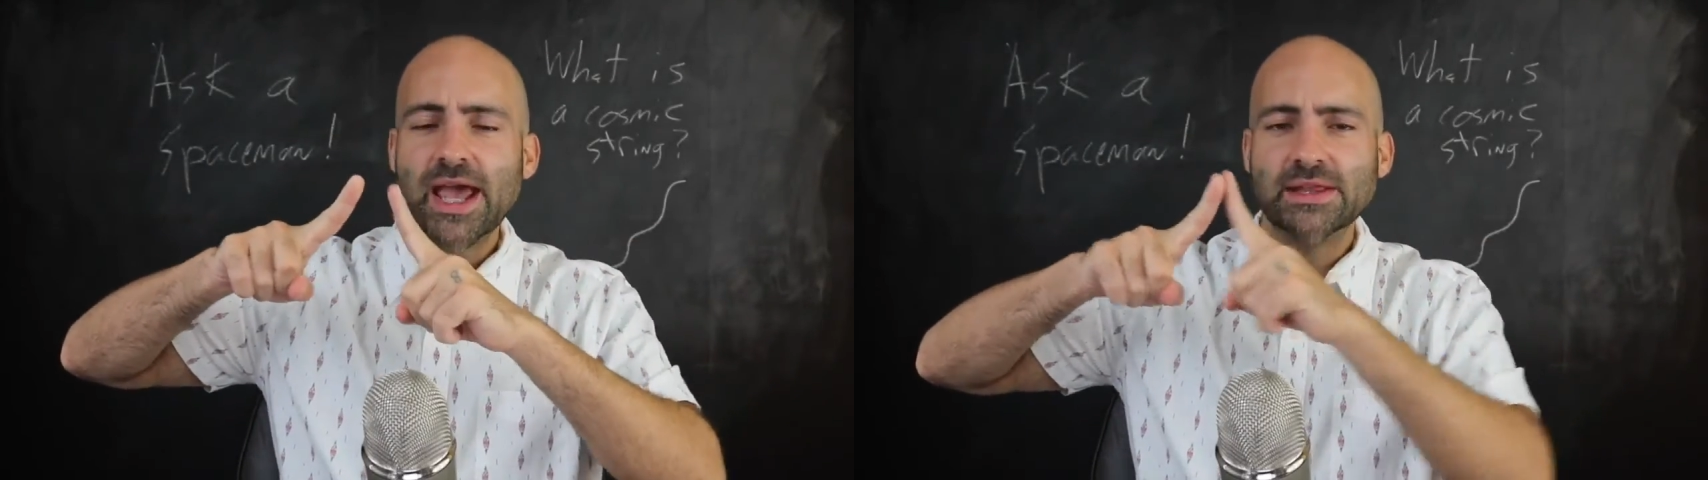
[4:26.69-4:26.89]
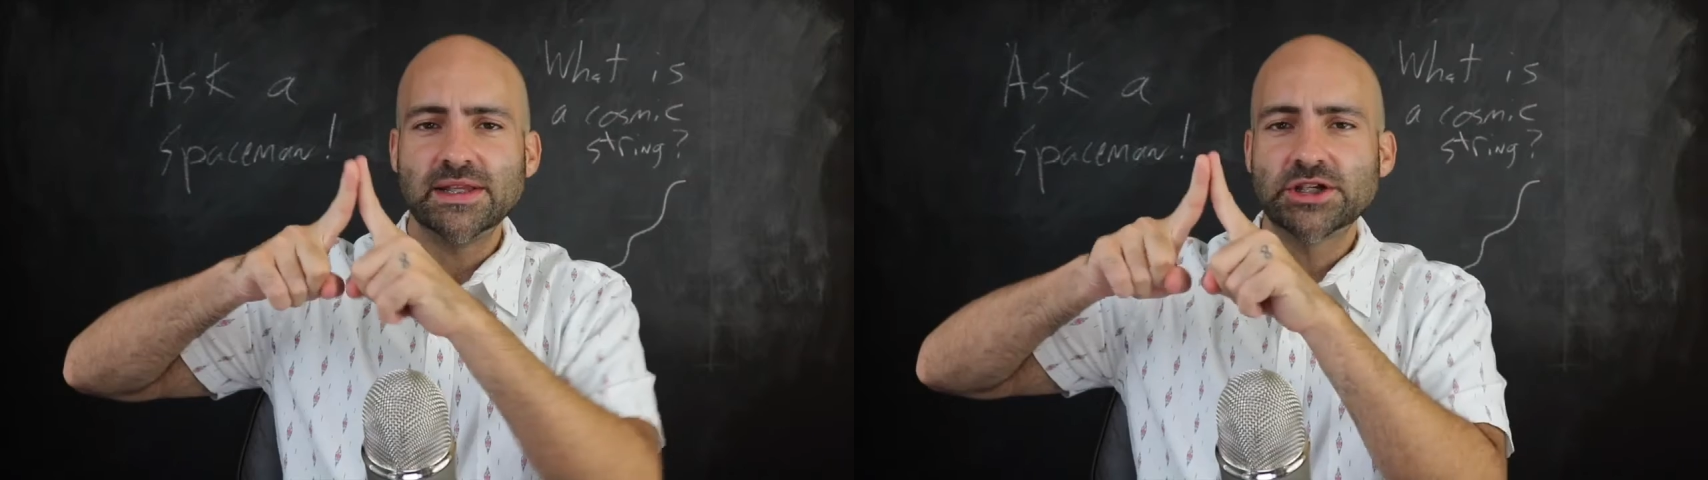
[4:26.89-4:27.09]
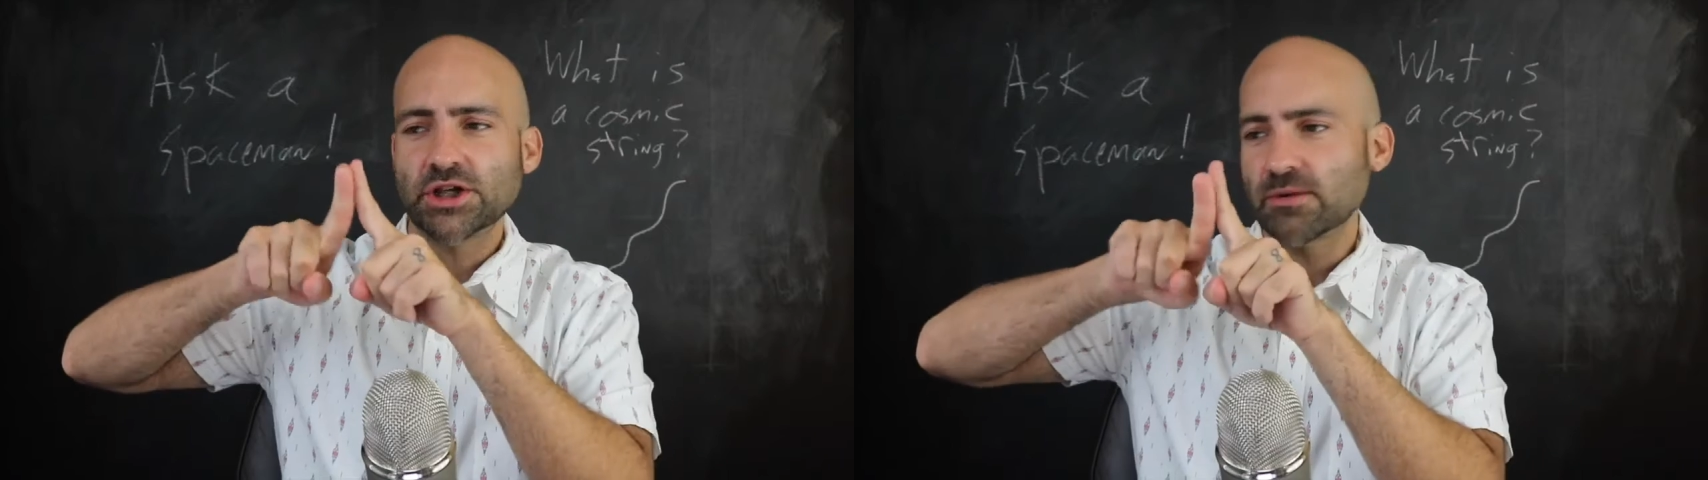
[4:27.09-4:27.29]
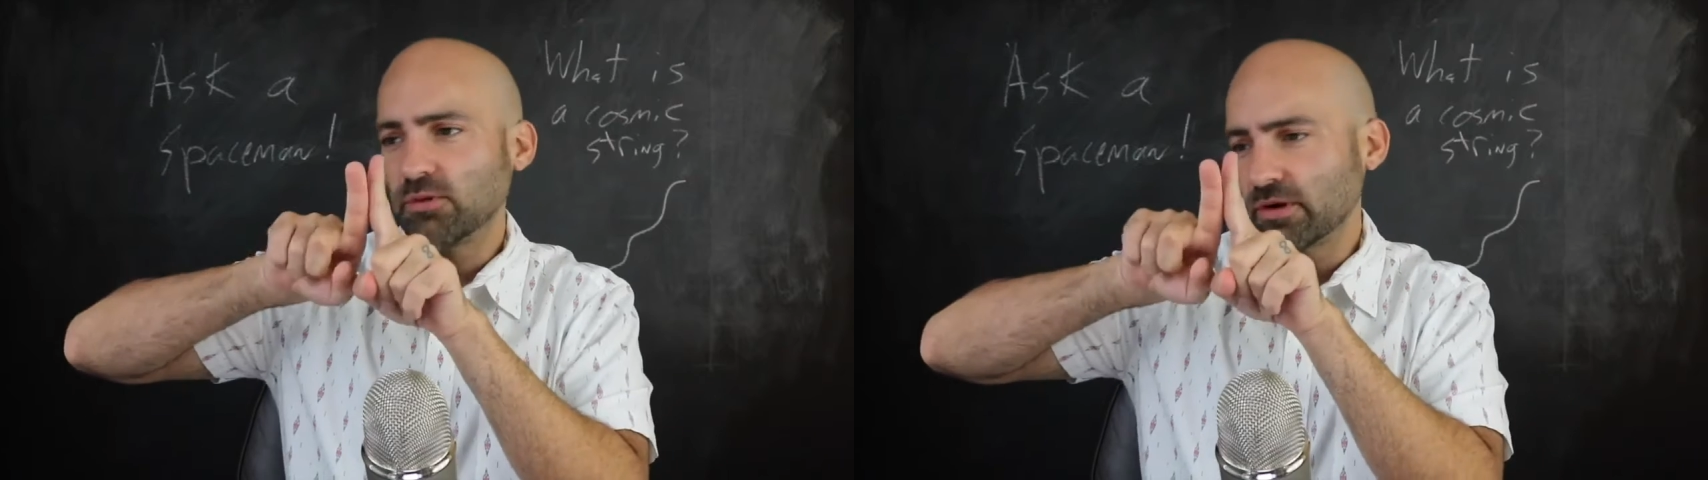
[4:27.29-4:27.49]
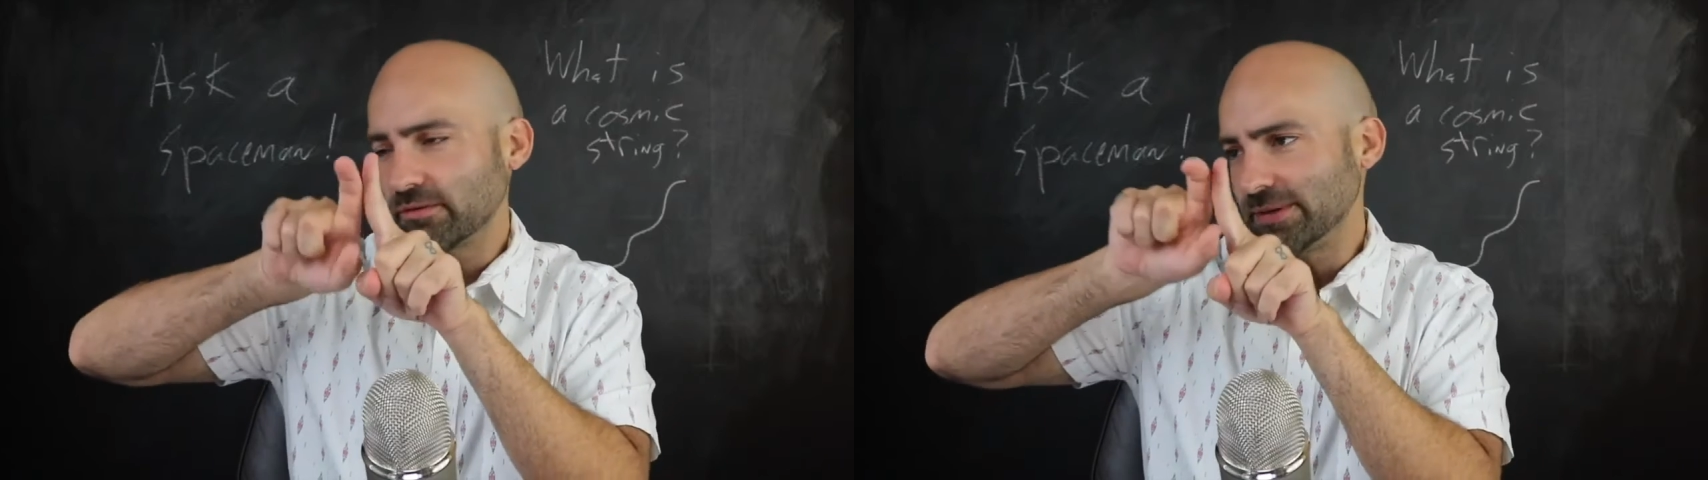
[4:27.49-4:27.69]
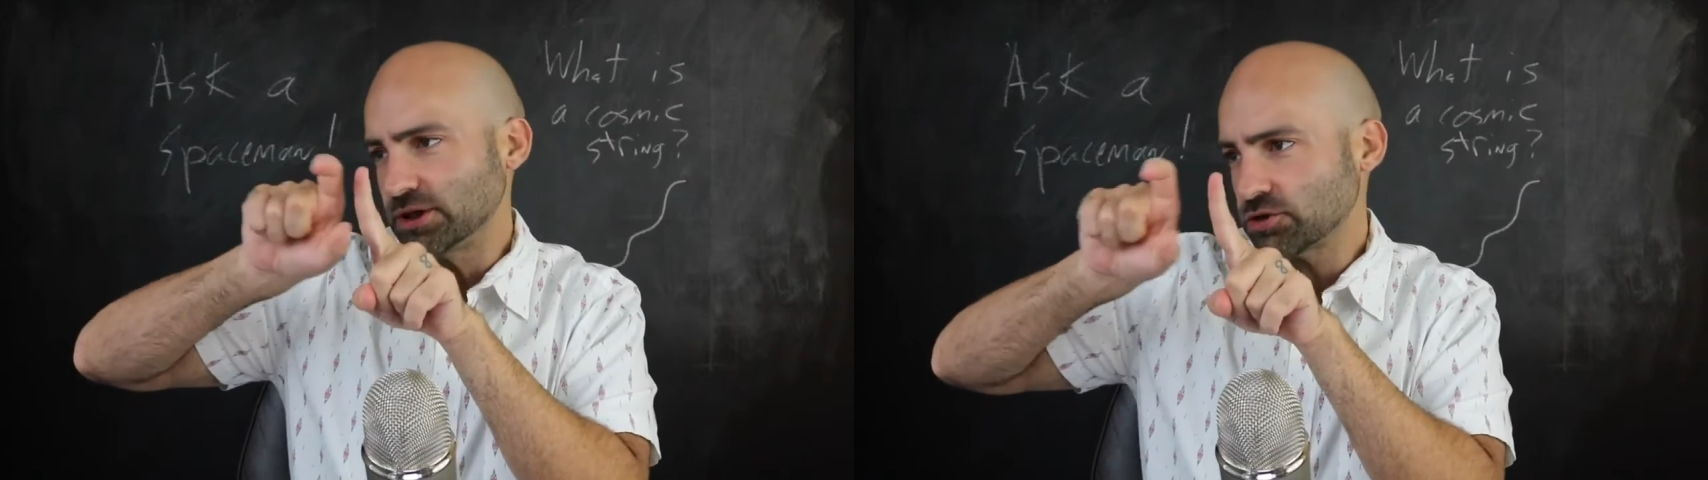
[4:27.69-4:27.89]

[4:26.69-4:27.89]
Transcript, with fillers: And this sharp point will be